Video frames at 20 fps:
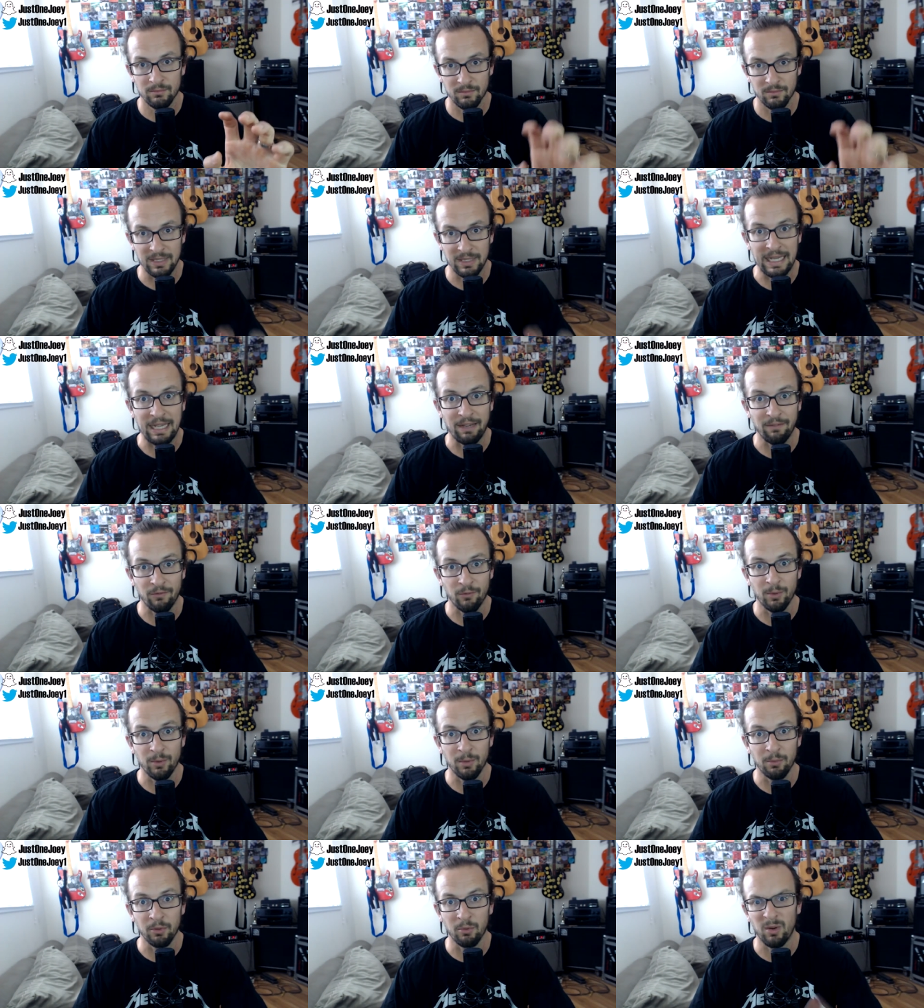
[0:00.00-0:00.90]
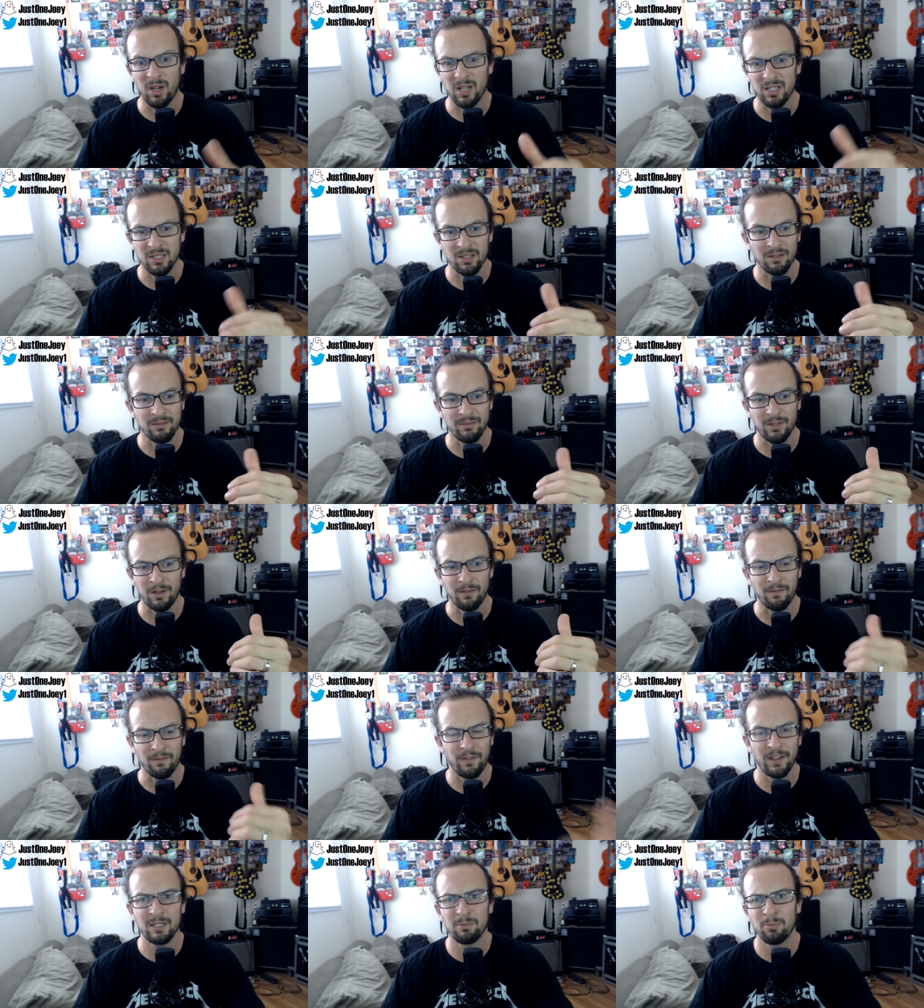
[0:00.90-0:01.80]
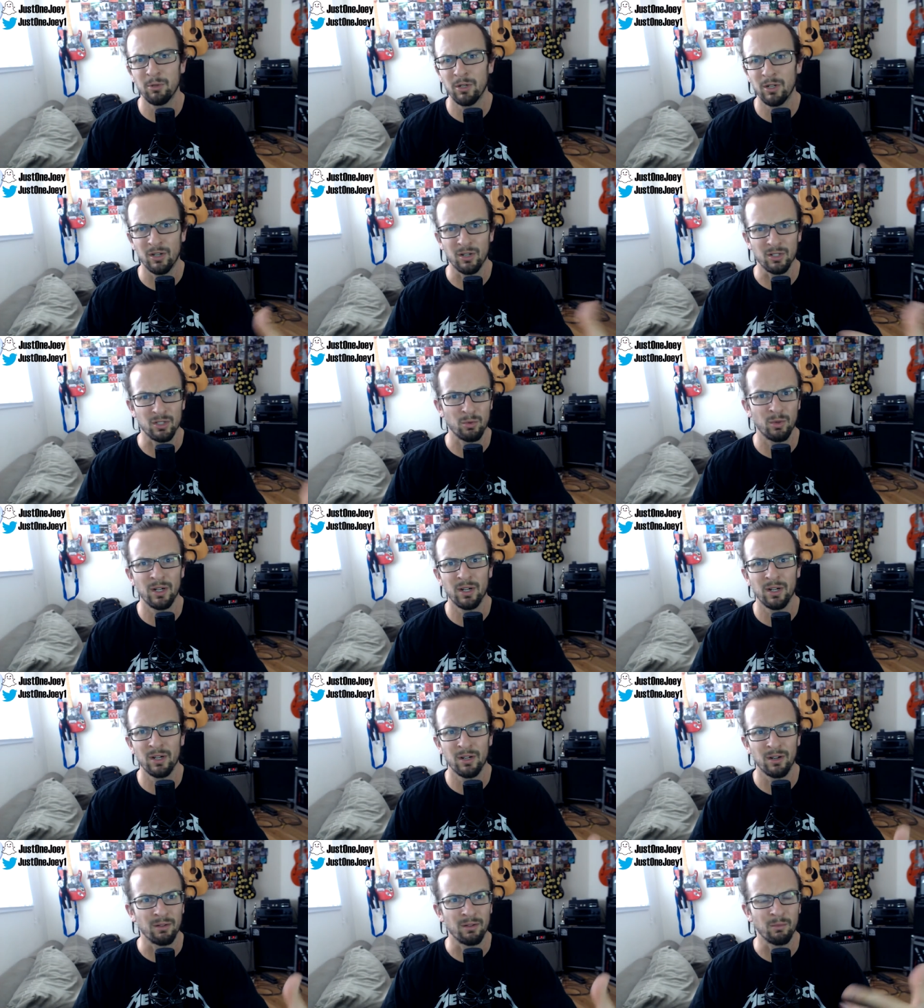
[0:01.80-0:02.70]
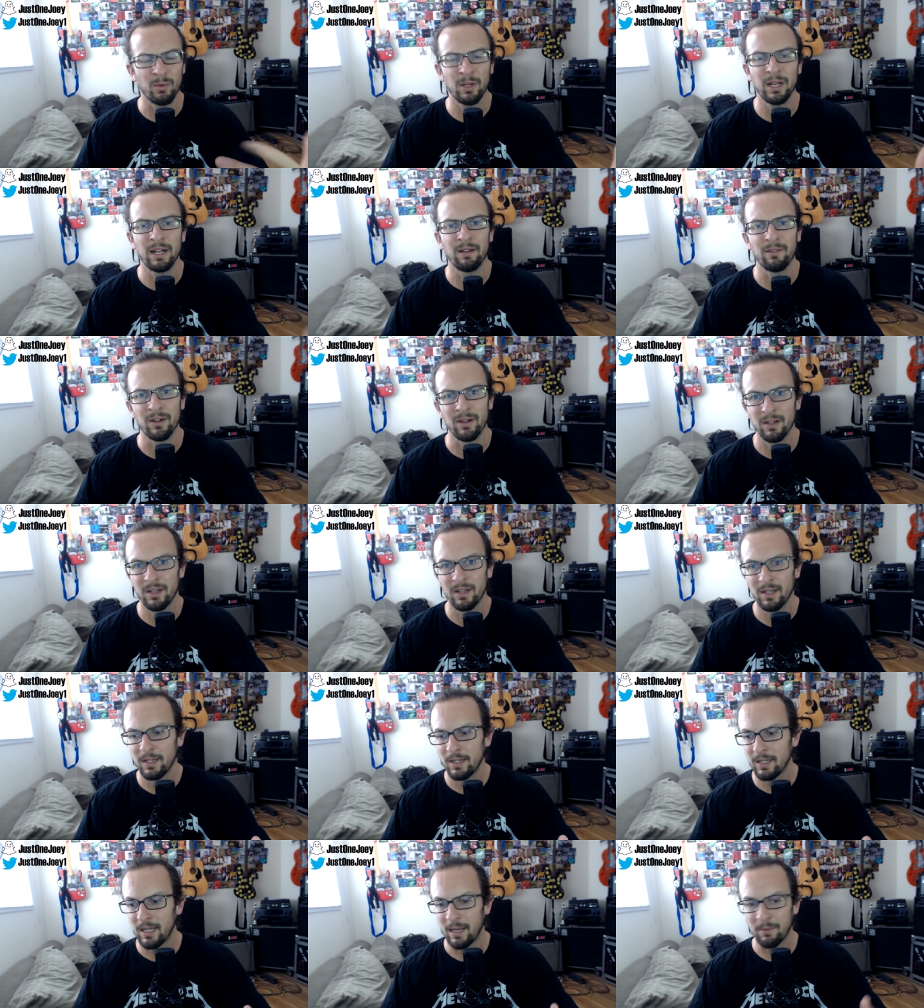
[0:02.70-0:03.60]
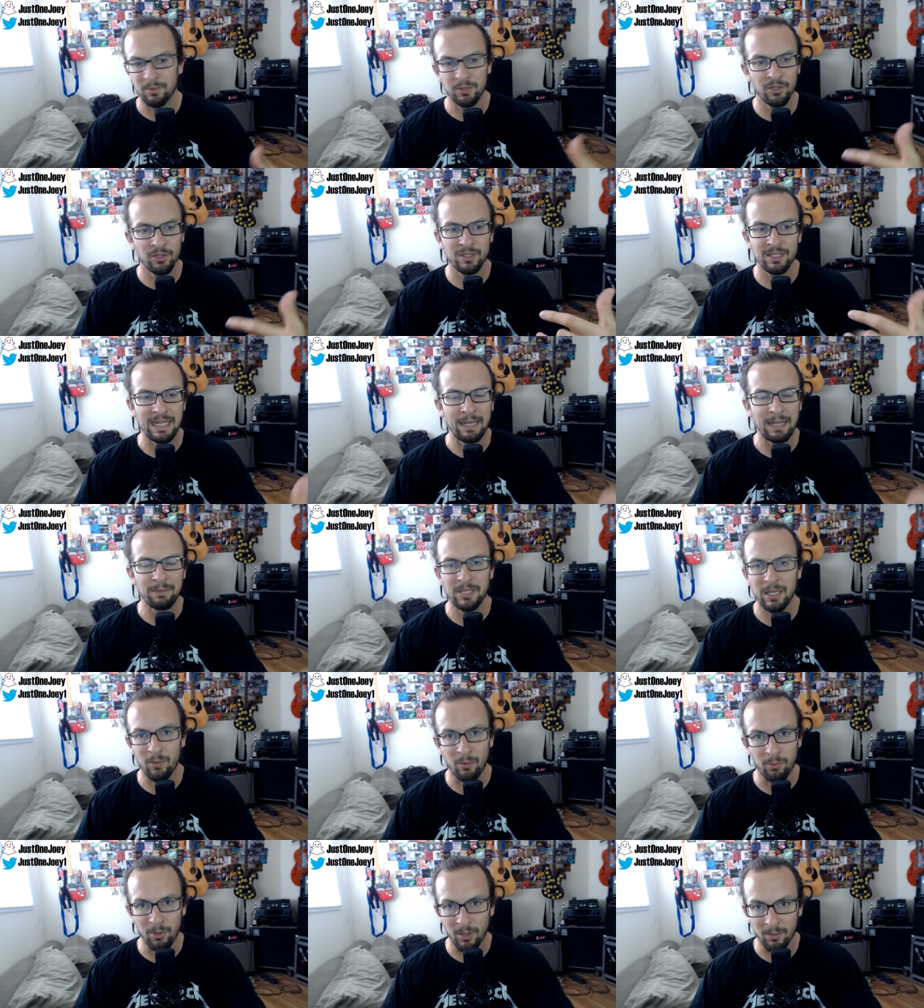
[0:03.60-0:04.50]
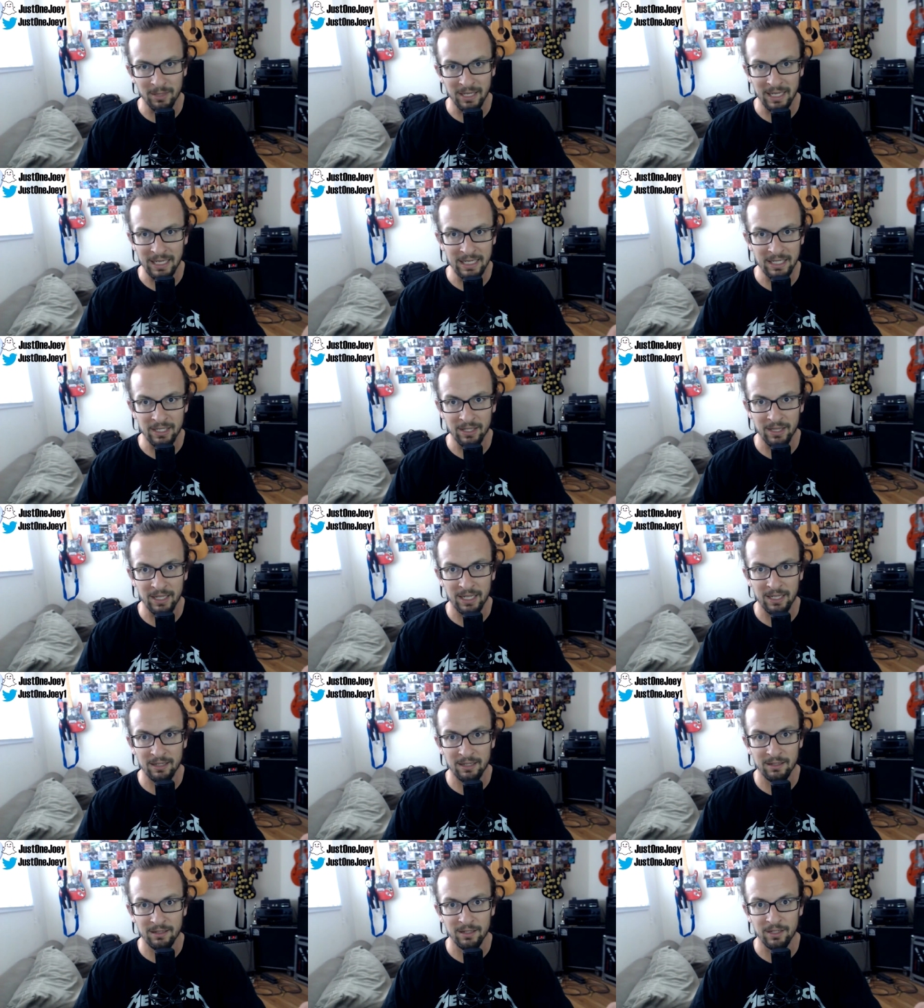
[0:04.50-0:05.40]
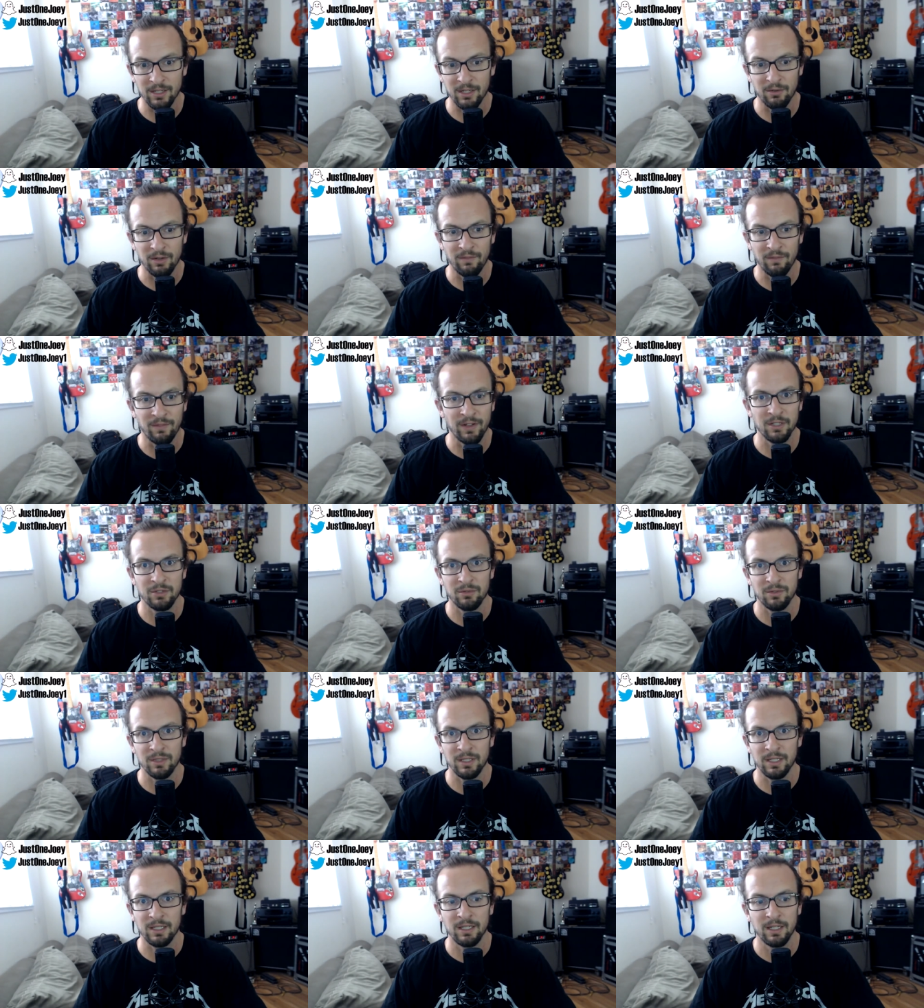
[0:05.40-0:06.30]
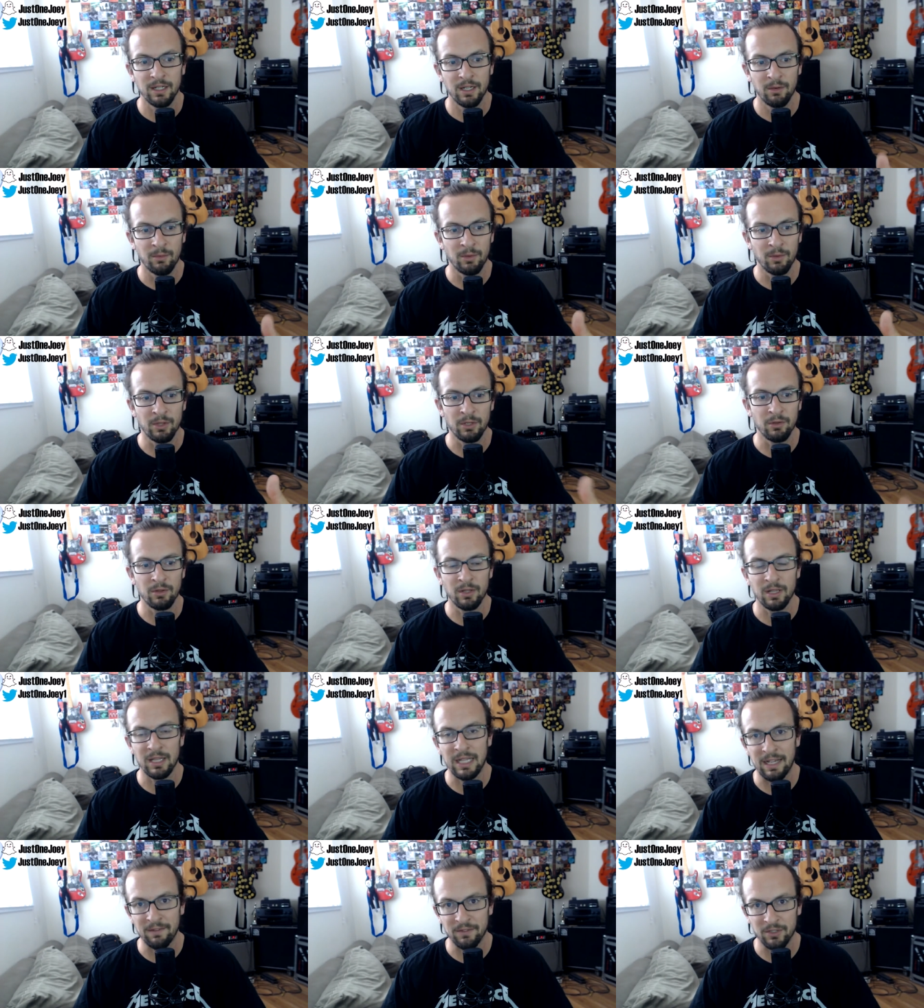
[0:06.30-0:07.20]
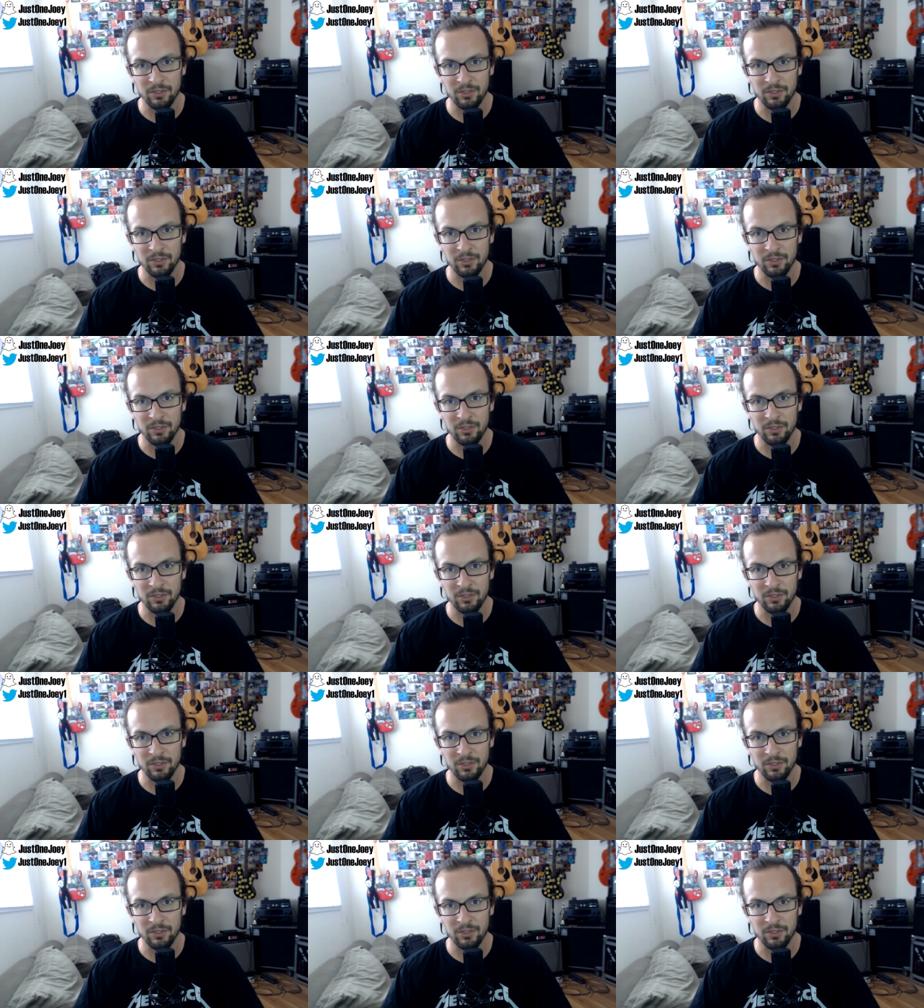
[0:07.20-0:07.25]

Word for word: live for people to watch on Facebook, on Twitter, on whatever. I'm sure Snapchat will probably get into that, eventually, where they do the live